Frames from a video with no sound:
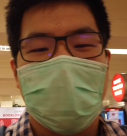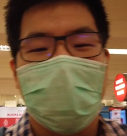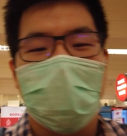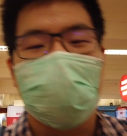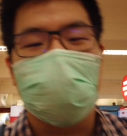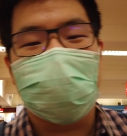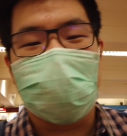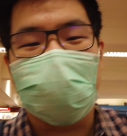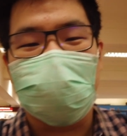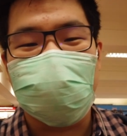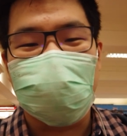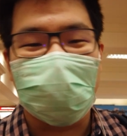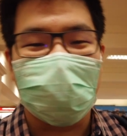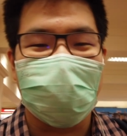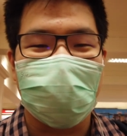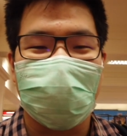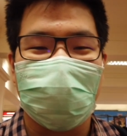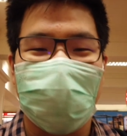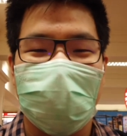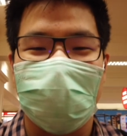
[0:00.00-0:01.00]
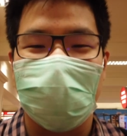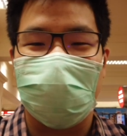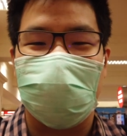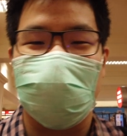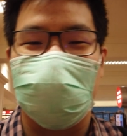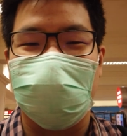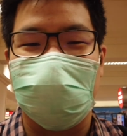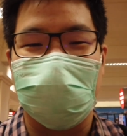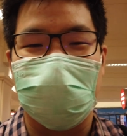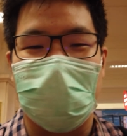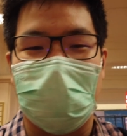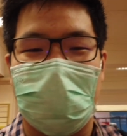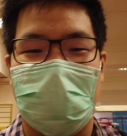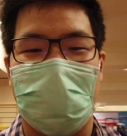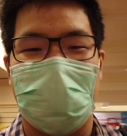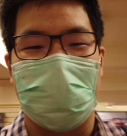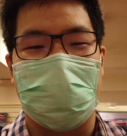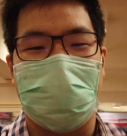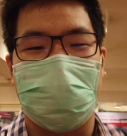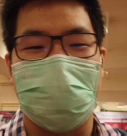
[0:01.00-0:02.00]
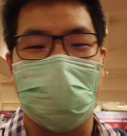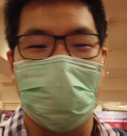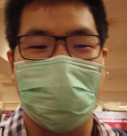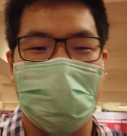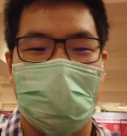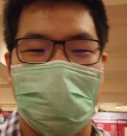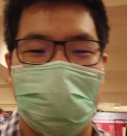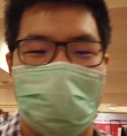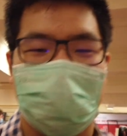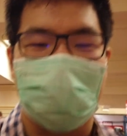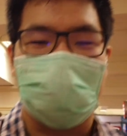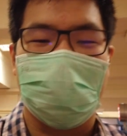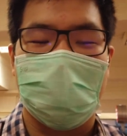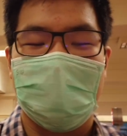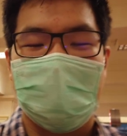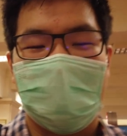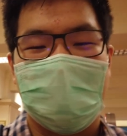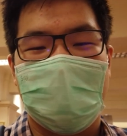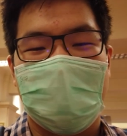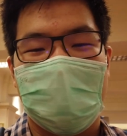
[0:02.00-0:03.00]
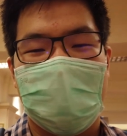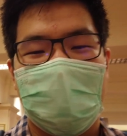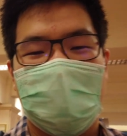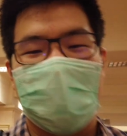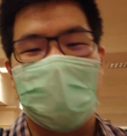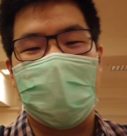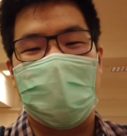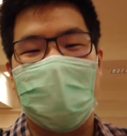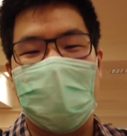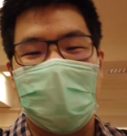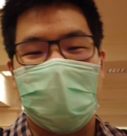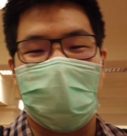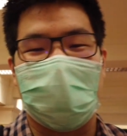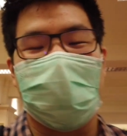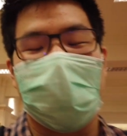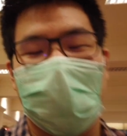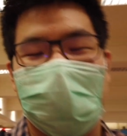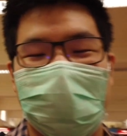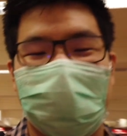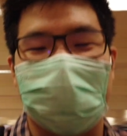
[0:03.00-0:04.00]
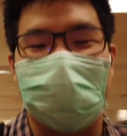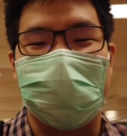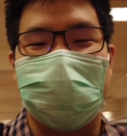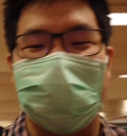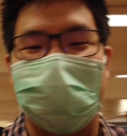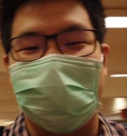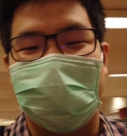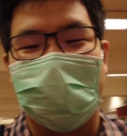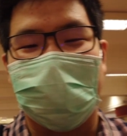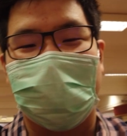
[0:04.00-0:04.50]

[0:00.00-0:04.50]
Yeah, thanks for letting me film in here. I really appreciate